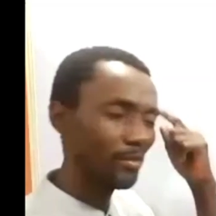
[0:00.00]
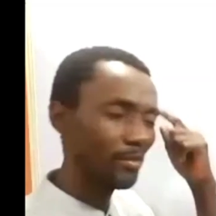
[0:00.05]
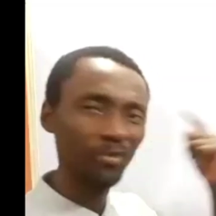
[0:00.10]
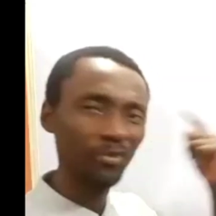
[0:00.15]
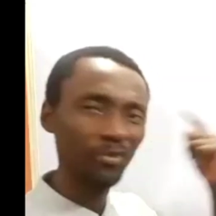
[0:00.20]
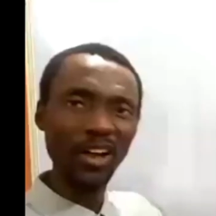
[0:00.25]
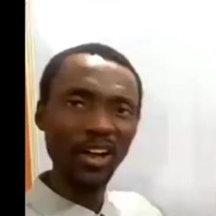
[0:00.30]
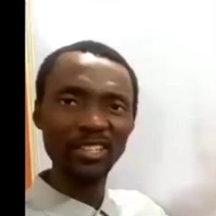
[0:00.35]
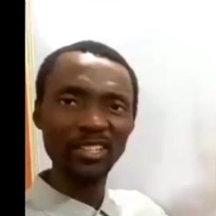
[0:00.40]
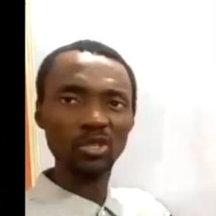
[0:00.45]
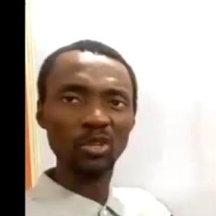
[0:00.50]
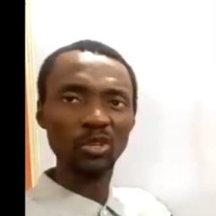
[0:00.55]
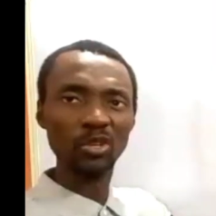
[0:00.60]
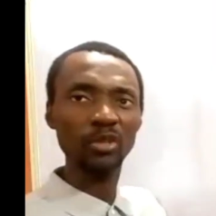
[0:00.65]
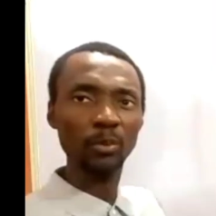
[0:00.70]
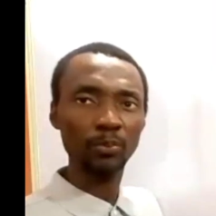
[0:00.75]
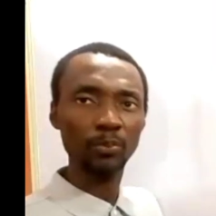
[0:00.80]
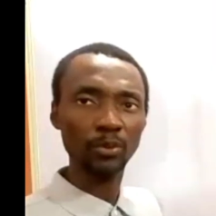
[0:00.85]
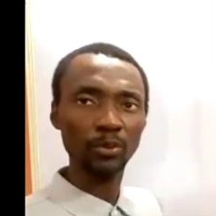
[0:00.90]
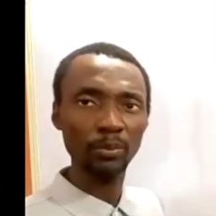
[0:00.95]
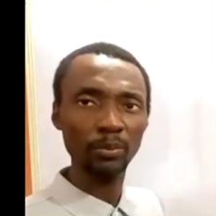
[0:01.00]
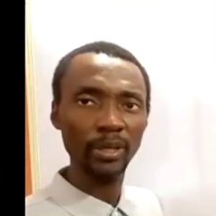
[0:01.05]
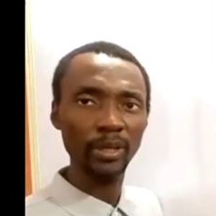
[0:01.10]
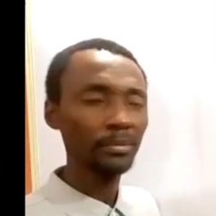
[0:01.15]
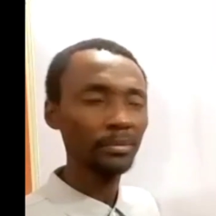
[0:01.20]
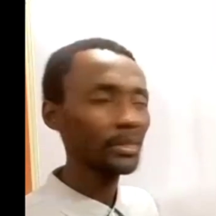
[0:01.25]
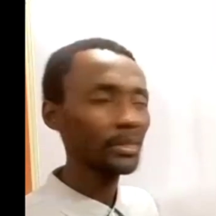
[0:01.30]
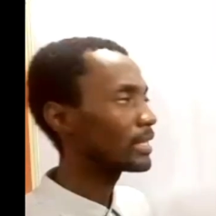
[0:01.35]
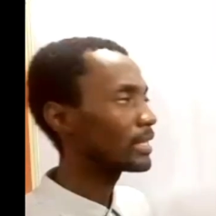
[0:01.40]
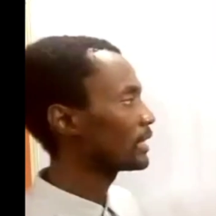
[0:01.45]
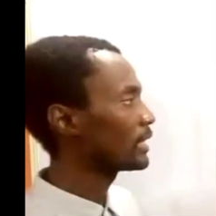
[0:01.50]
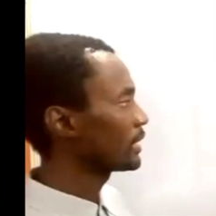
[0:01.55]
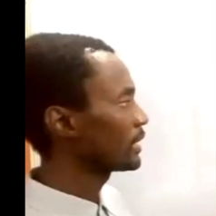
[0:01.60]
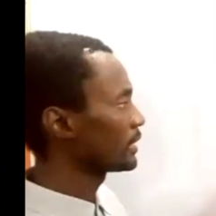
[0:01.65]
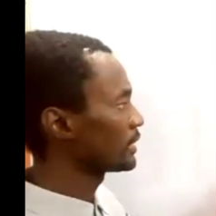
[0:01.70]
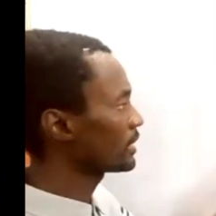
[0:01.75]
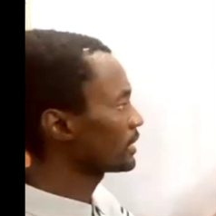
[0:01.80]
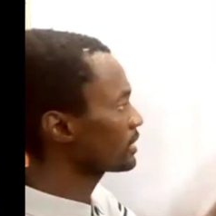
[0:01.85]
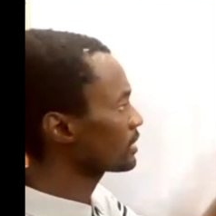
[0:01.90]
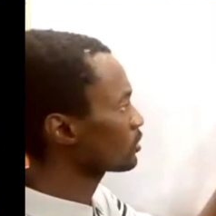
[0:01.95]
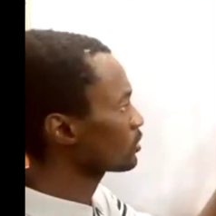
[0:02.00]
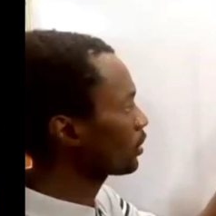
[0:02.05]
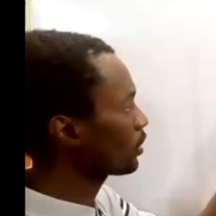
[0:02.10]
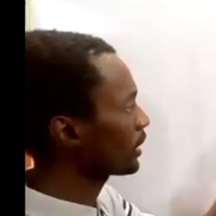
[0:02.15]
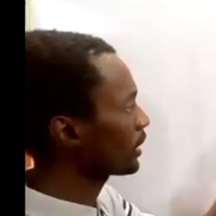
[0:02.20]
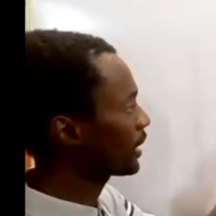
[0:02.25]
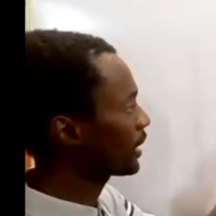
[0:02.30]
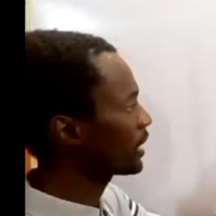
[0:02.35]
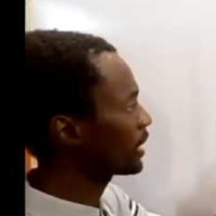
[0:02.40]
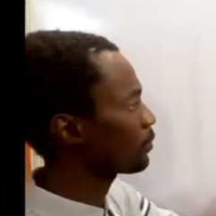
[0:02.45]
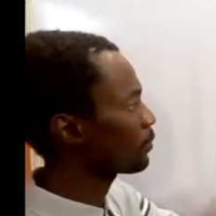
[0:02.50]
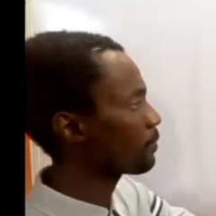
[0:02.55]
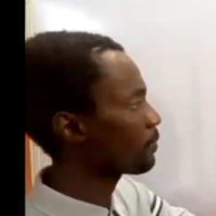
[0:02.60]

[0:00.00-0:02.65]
before I solve the problem. This is called an improper